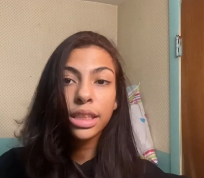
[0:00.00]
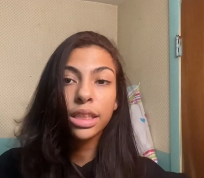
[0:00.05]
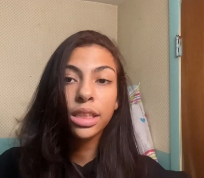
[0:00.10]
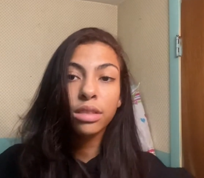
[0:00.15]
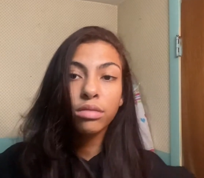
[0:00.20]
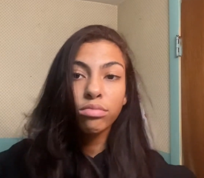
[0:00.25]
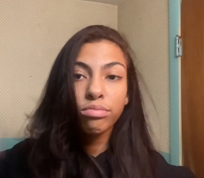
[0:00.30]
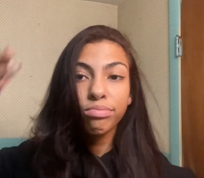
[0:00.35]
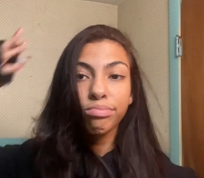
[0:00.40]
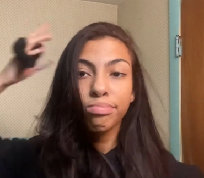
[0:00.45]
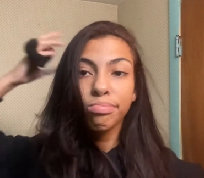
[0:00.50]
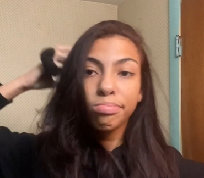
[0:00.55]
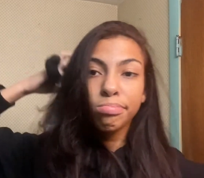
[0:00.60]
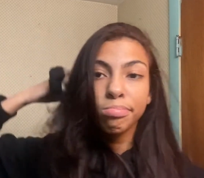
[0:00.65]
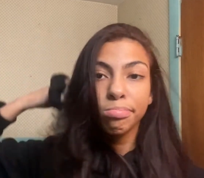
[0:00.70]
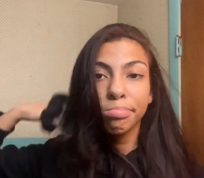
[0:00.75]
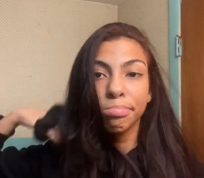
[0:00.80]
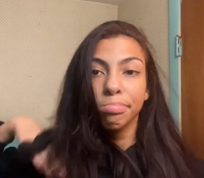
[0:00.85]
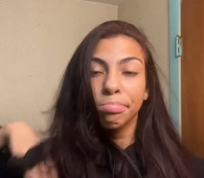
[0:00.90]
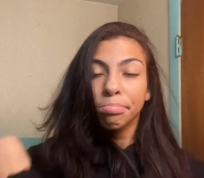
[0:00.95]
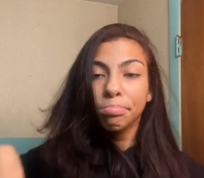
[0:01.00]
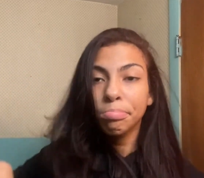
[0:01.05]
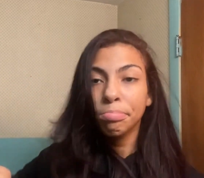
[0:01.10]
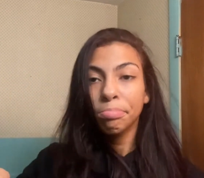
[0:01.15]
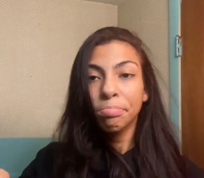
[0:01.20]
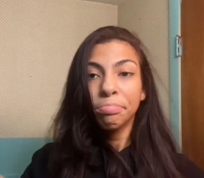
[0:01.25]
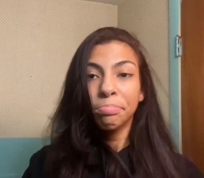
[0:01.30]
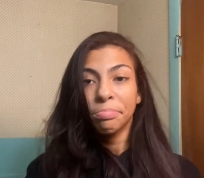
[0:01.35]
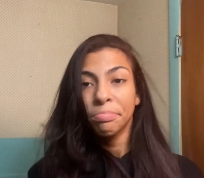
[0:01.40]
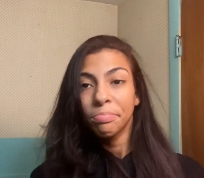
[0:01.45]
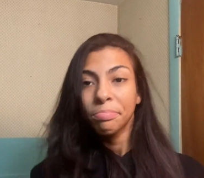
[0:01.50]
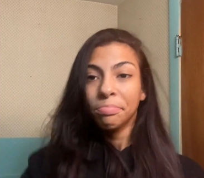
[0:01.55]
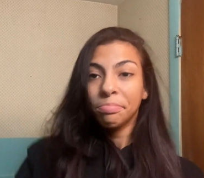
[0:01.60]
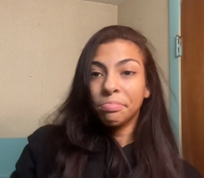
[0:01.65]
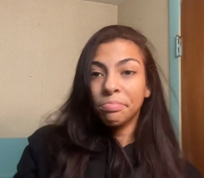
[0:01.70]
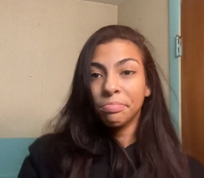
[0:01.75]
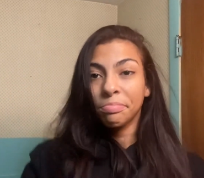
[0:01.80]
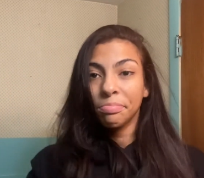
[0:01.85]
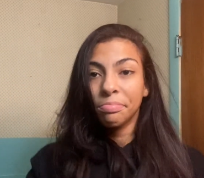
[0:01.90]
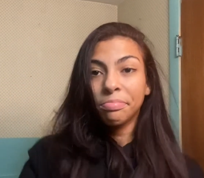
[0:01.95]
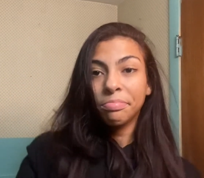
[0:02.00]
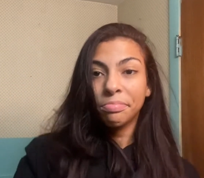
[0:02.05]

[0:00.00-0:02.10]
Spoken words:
(no one is talking)